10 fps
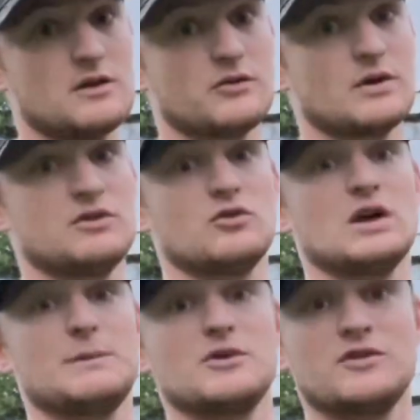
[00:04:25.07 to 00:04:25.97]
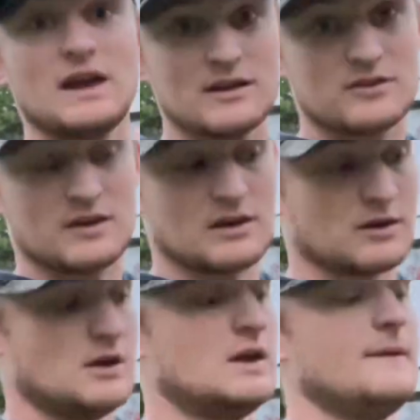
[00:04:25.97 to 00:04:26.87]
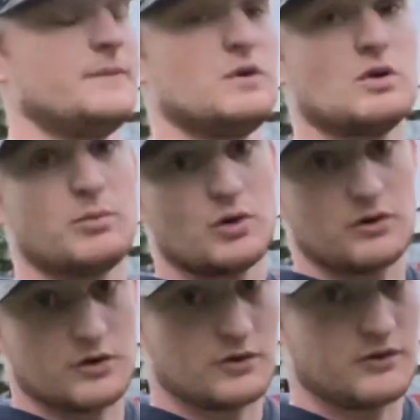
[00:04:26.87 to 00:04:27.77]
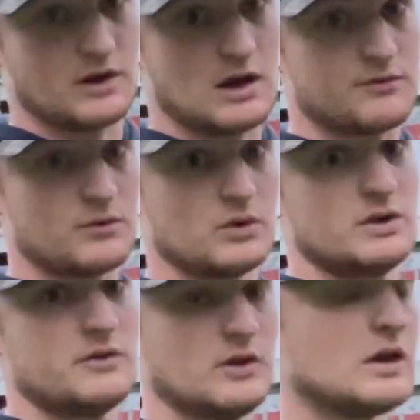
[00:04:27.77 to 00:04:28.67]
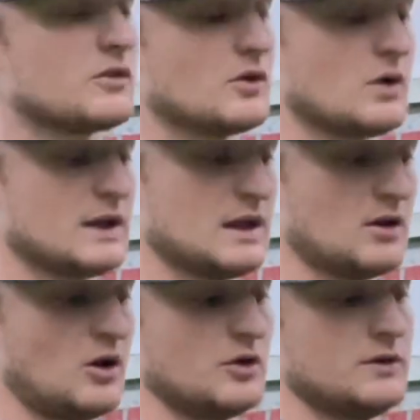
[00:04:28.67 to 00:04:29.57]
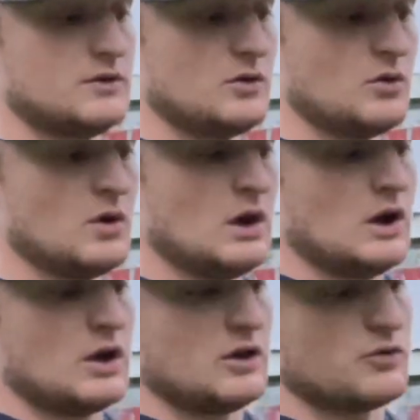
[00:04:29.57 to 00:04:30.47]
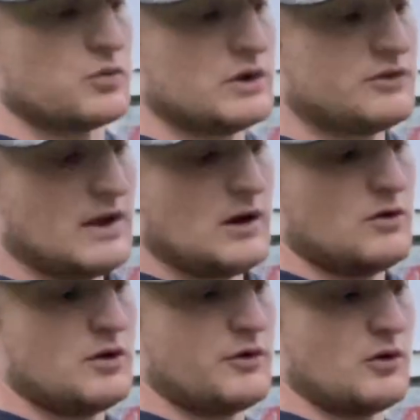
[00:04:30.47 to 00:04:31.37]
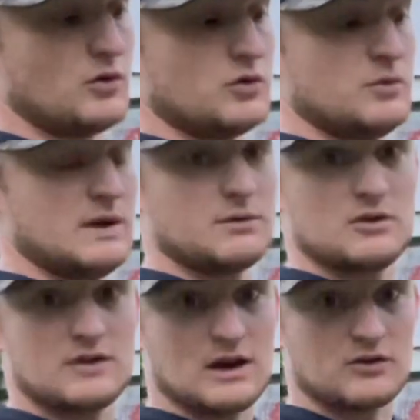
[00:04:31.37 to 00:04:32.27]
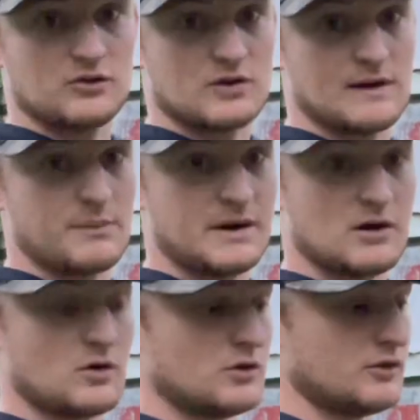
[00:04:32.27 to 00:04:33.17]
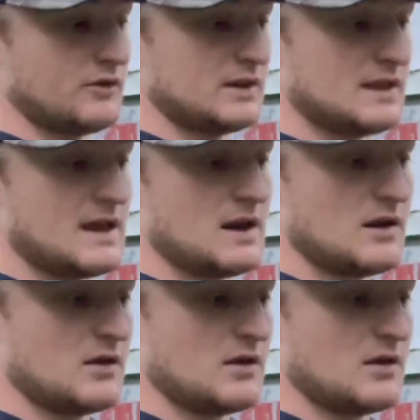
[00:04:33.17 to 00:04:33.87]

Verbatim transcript: So as you climb your second stick, you can pull your third stick off really easily. So again, all you do is reach down. So you may reach down and just grab the paracord just like that.